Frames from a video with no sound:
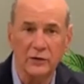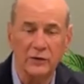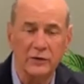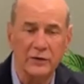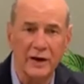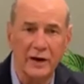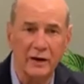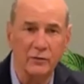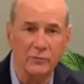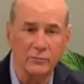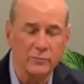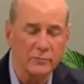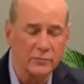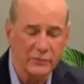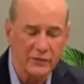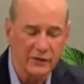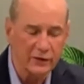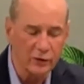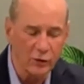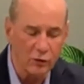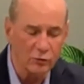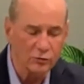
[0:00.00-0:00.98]
Now,
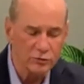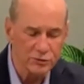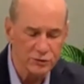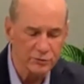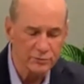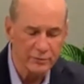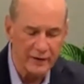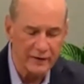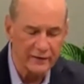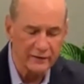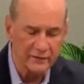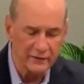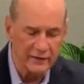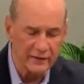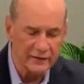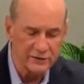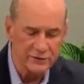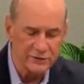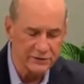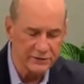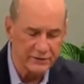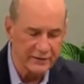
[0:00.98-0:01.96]
the OSHA
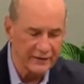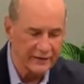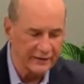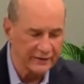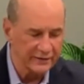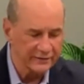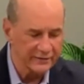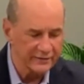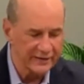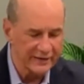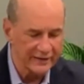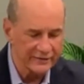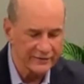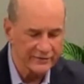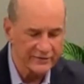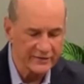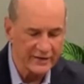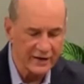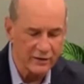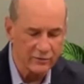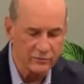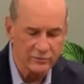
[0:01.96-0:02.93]
regulation is that
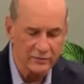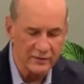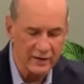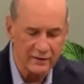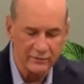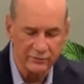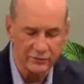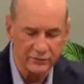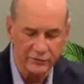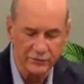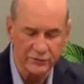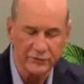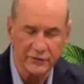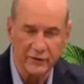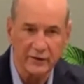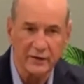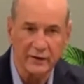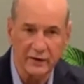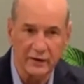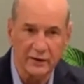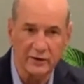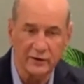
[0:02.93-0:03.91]
sound levels
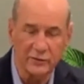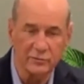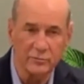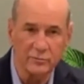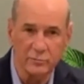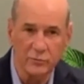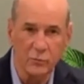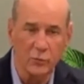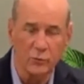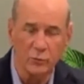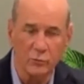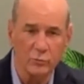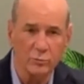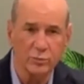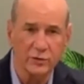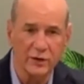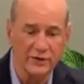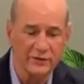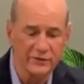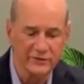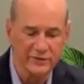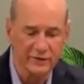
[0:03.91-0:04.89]
in
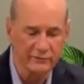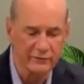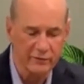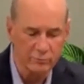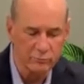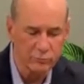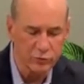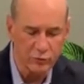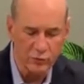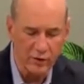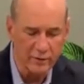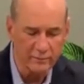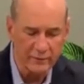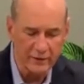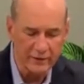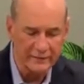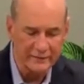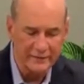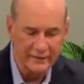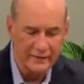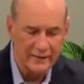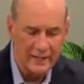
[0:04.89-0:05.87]
places of
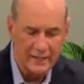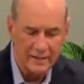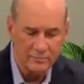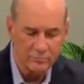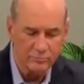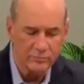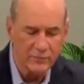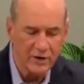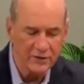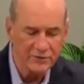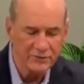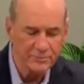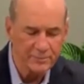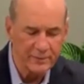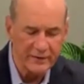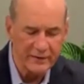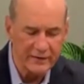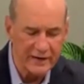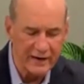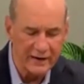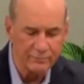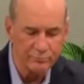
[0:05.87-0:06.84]
employment must
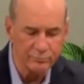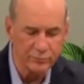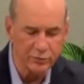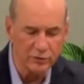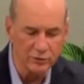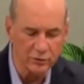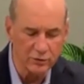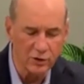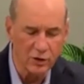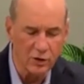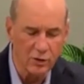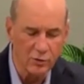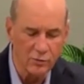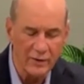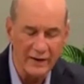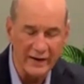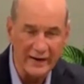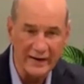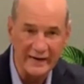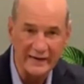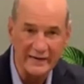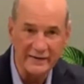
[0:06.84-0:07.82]
be kept below
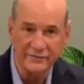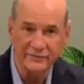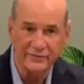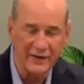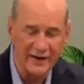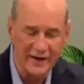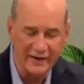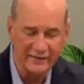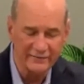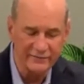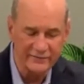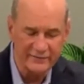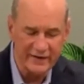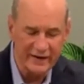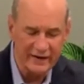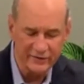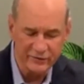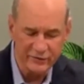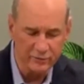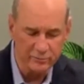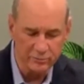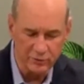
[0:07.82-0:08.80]
85
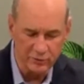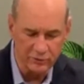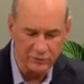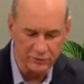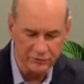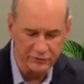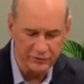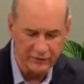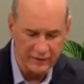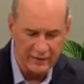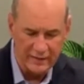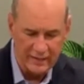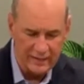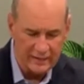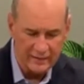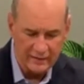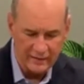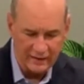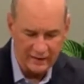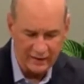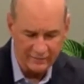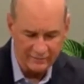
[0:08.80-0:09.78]
decibels
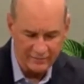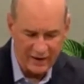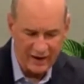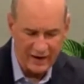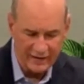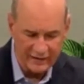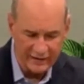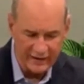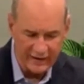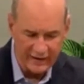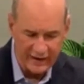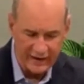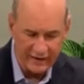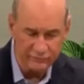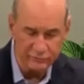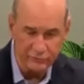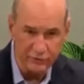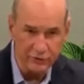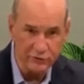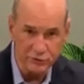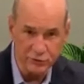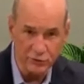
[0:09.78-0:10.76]
on an
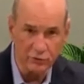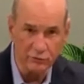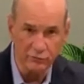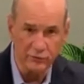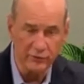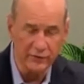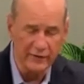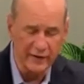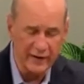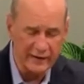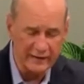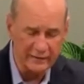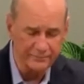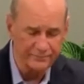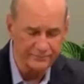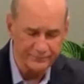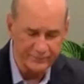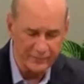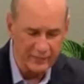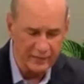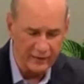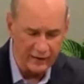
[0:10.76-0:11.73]
average over a
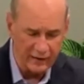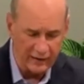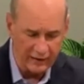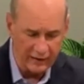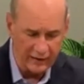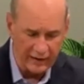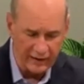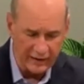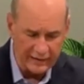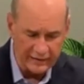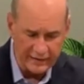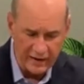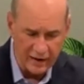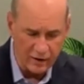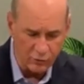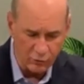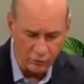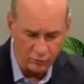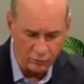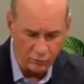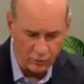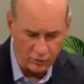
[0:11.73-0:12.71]

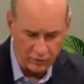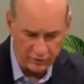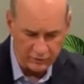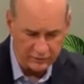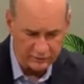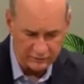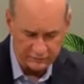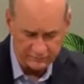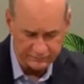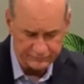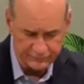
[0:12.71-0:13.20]
8-hour work